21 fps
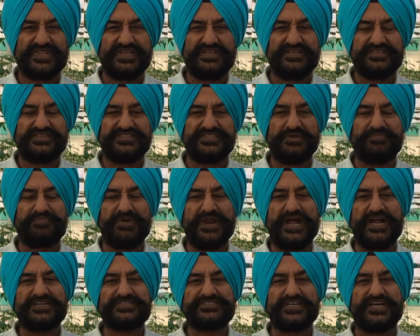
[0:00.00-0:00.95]
The
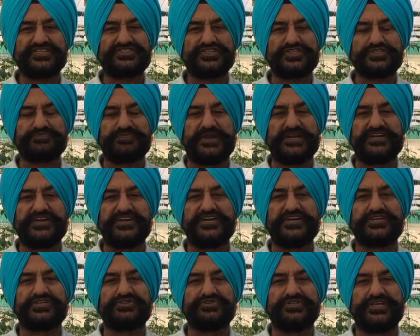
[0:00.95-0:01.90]
plants are suspended
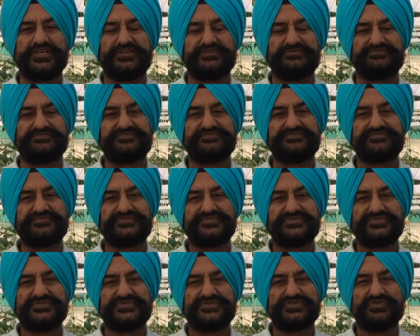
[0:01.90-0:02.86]
into the
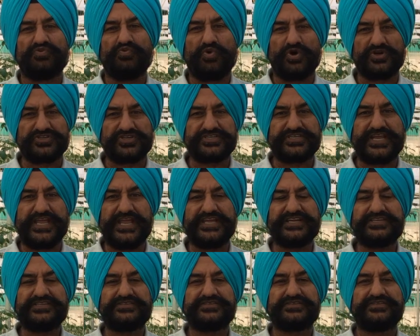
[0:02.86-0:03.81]
water
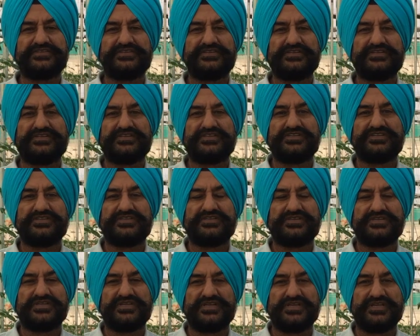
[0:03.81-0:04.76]
tank,
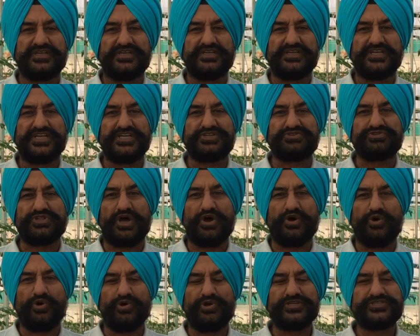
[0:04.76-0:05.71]
into the
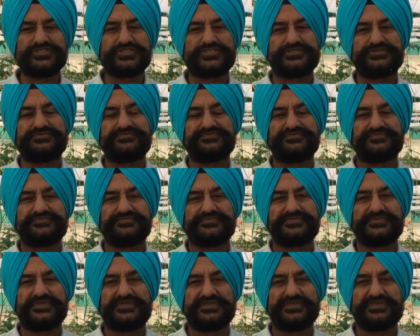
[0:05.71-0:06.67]
holes
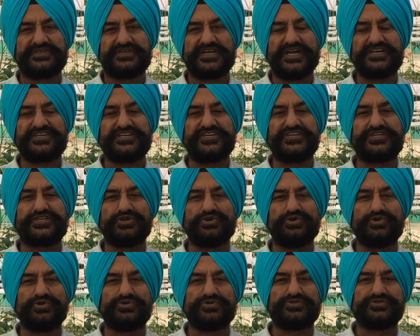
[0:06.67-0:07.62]
cut
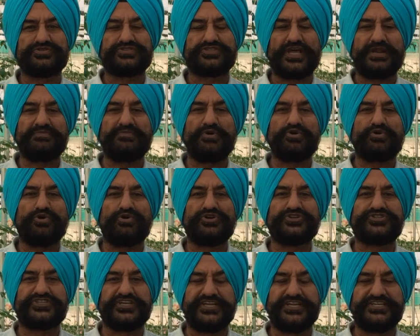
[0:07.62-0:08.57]
into thermocol
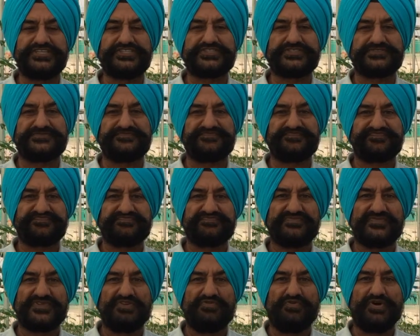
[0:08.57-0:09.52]
sheets
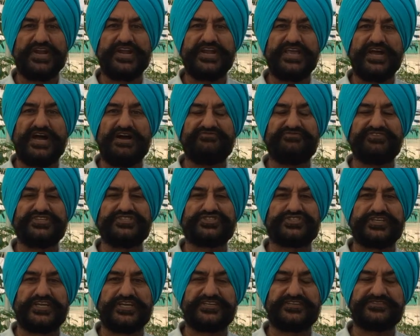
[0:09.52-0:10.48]
1.5 inch
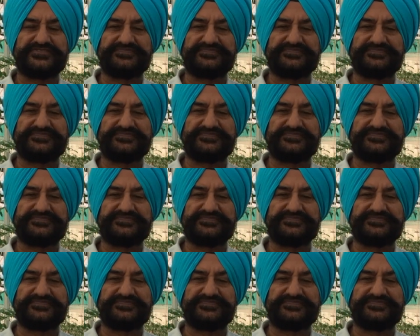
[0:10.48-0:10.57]
thick